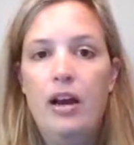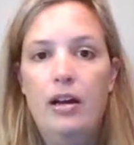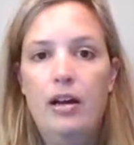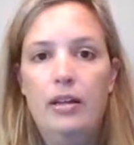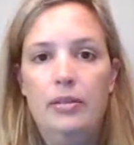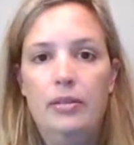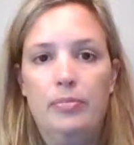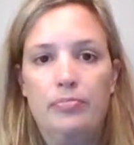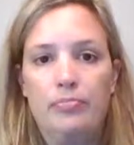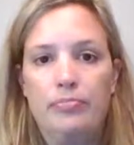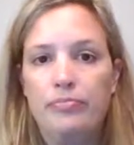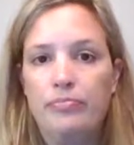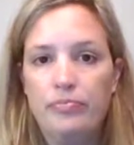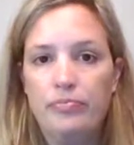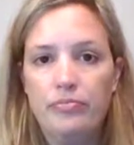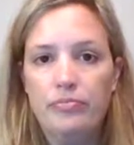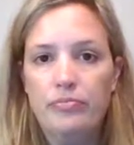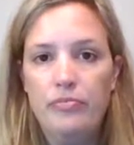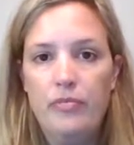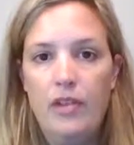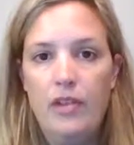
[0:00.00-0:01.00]
um,
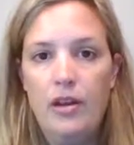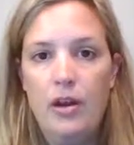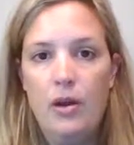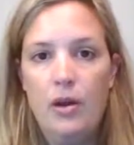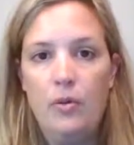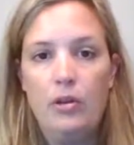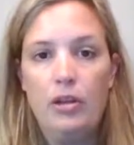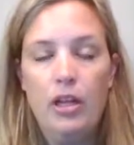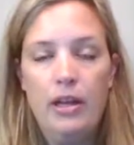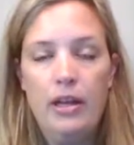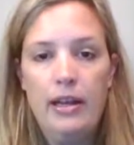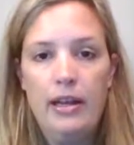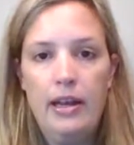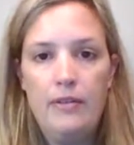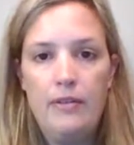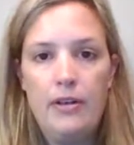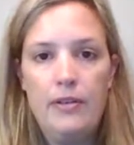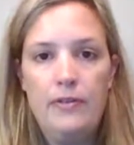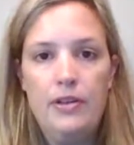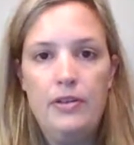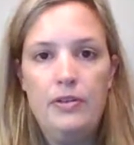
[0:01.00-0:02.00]
you know, looking
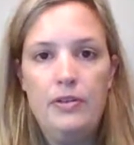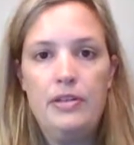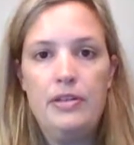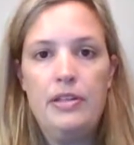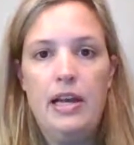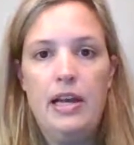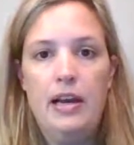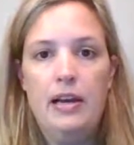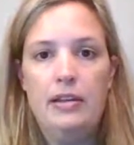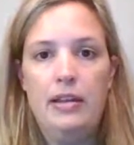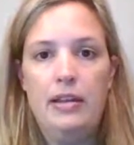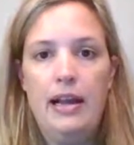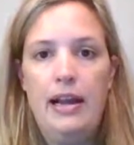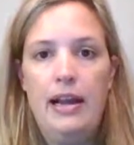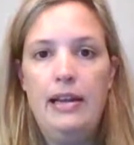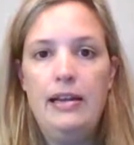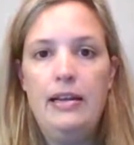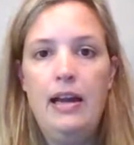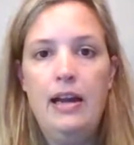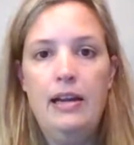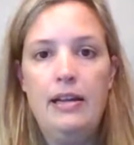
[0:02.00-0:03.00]
at reviews
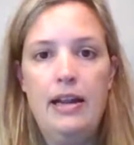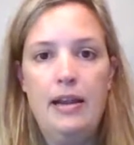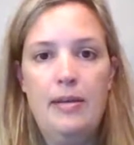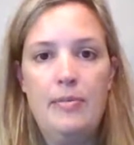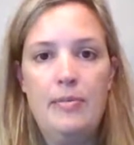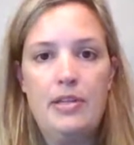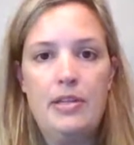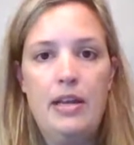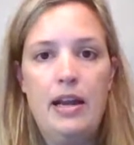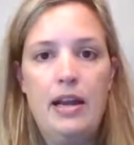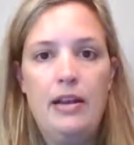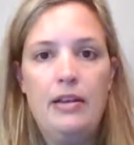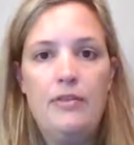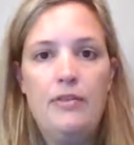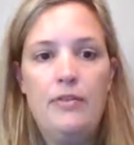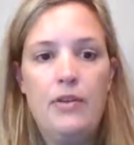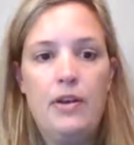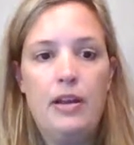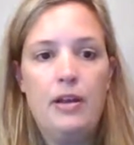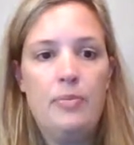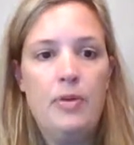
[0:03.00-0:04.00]
online on
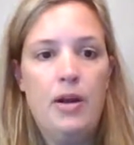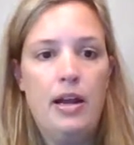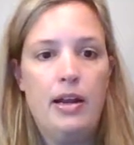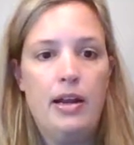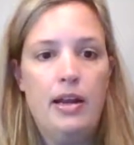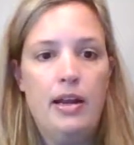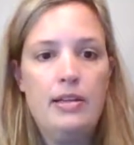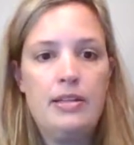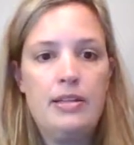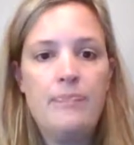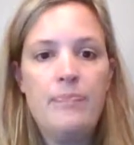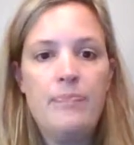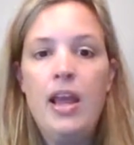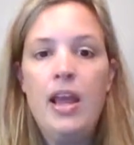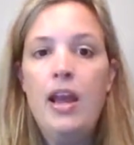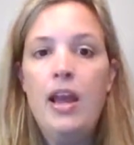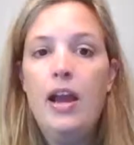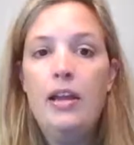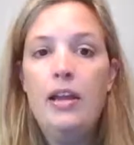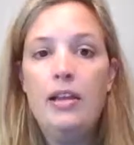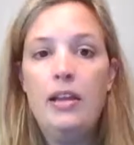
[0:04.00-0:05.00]
Amazon for their products,
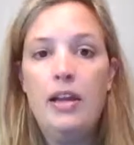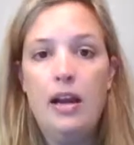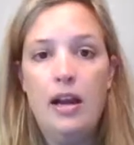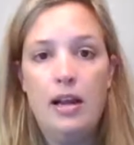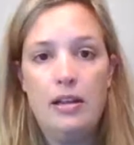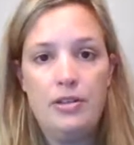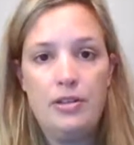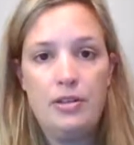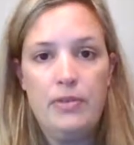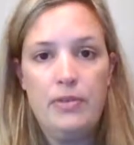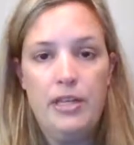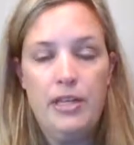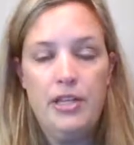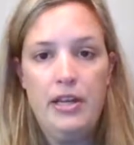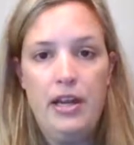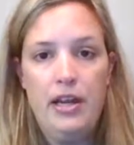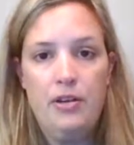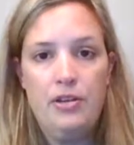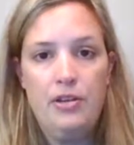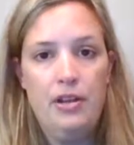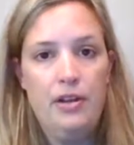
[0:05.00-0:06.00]
and they're also
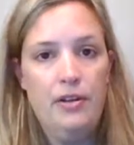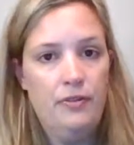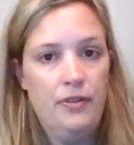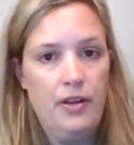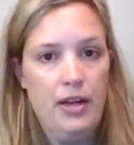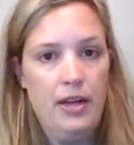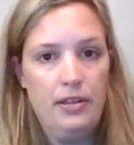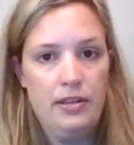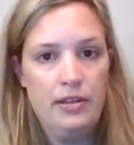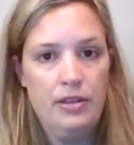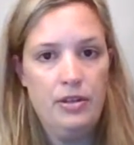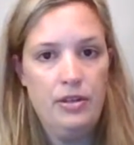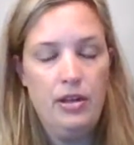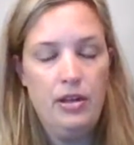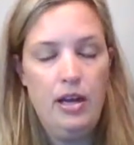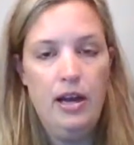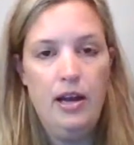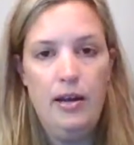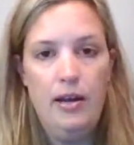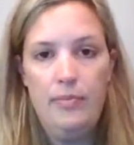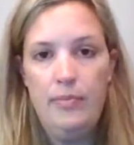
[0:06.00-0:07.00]
reaching out to their friends,
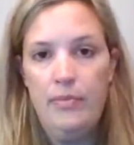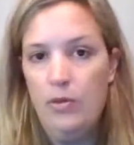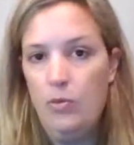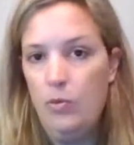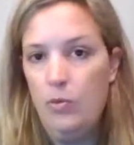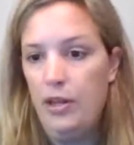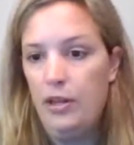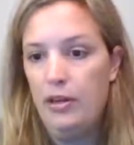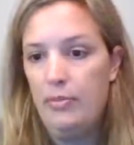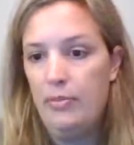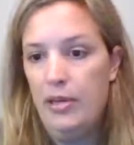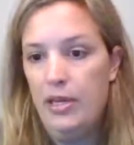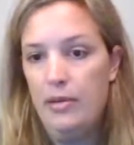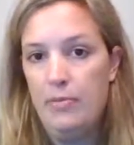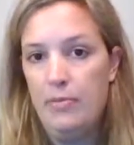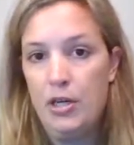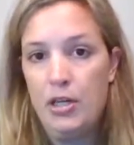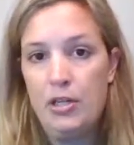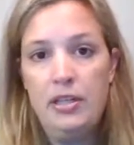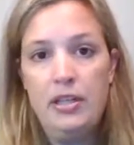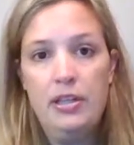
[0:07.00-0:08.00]
uh, whether it be
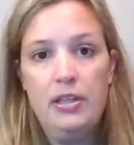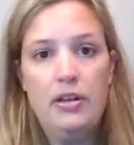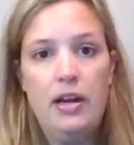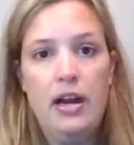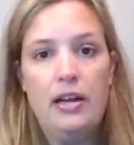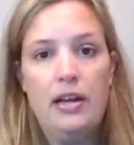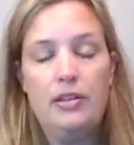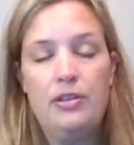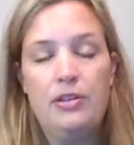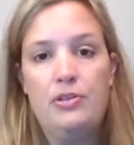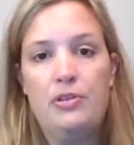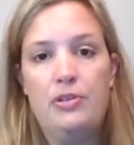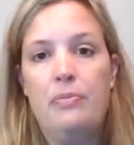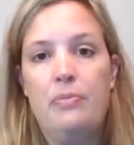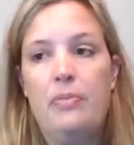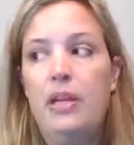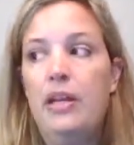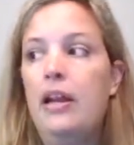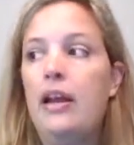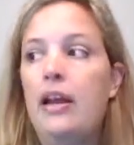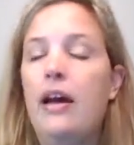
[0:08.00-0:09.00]
in person or on social
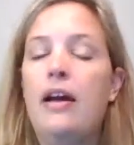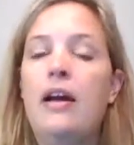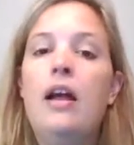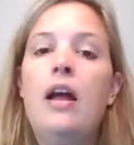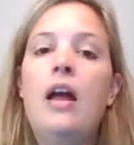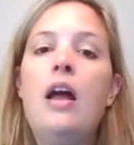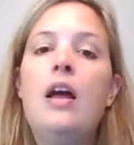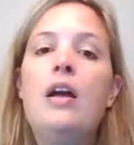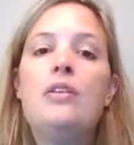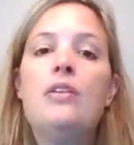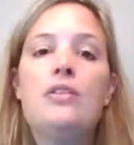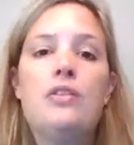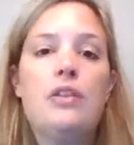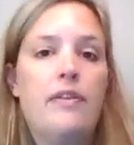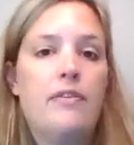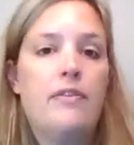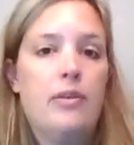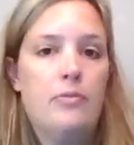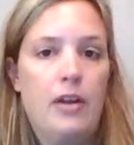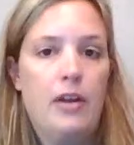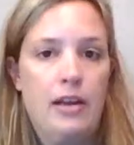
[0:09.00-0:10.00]
media, to
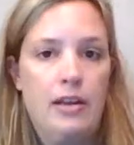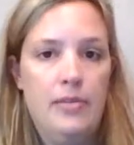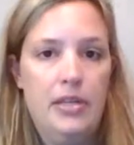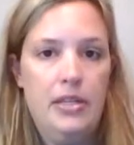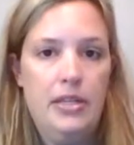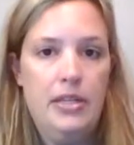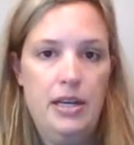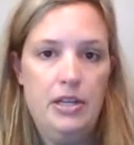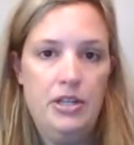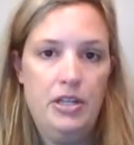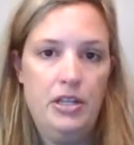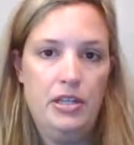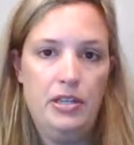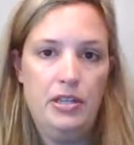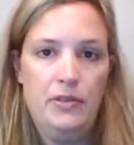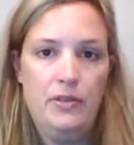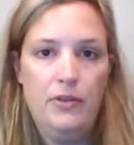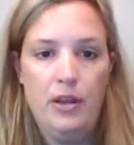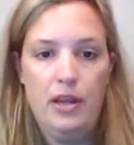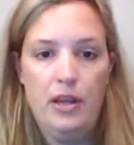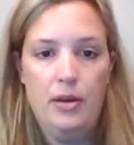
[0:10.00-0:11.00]
give them
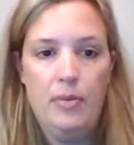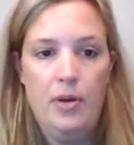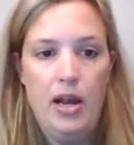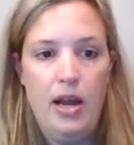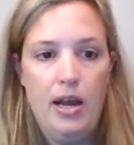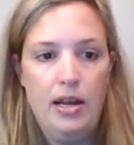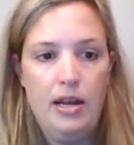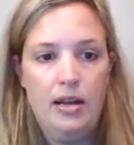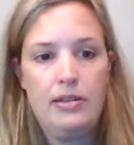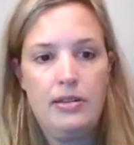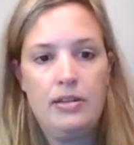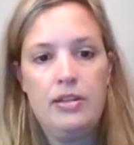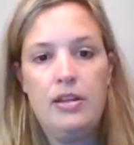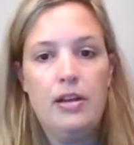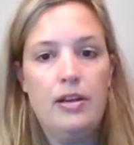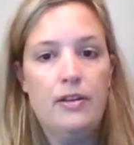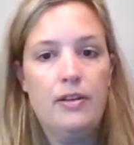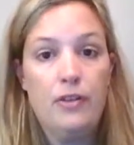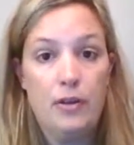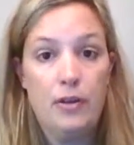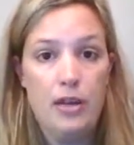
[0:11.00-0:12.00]
recommendations for their products
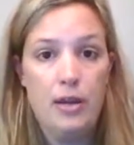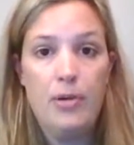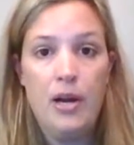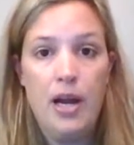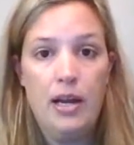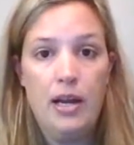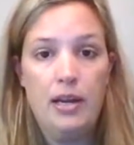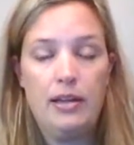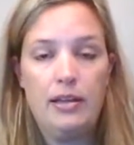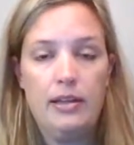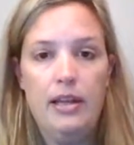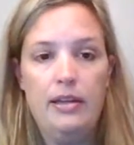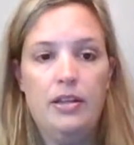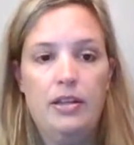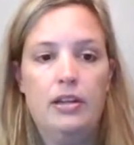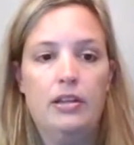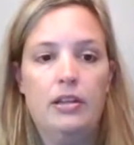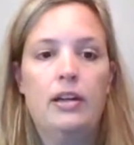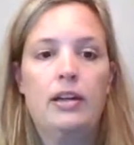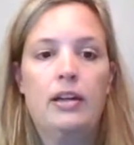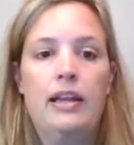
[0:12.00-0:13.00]
or for the product that
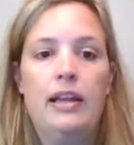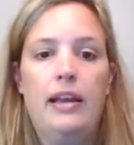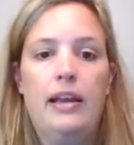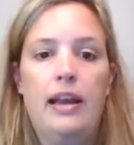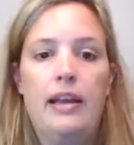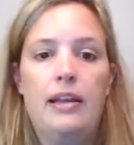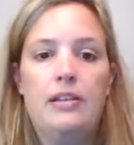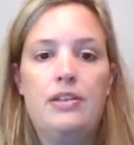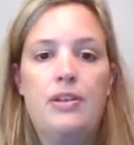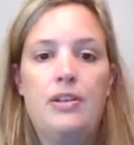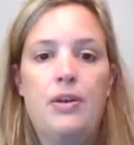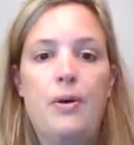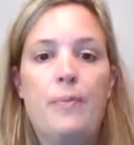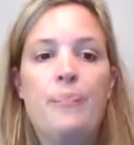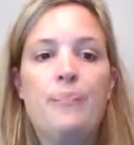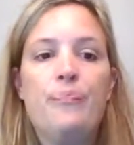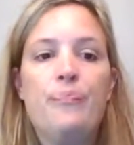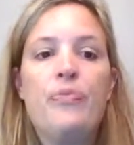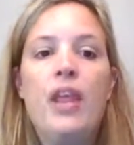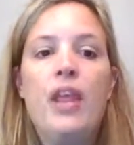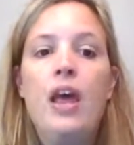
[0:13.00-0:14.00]
they're looking at. So
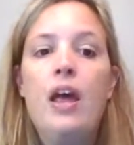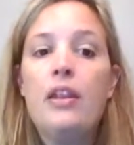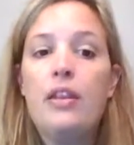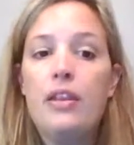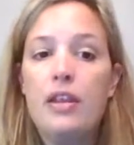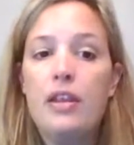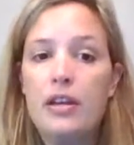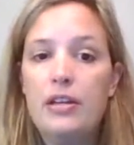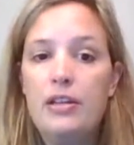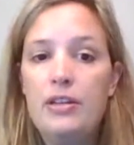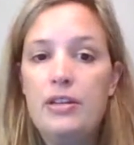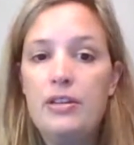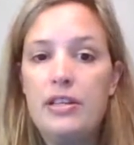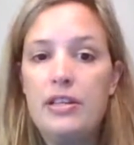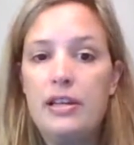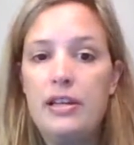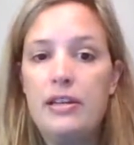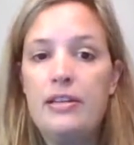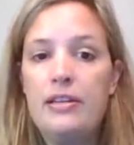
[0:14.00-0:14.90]
the good news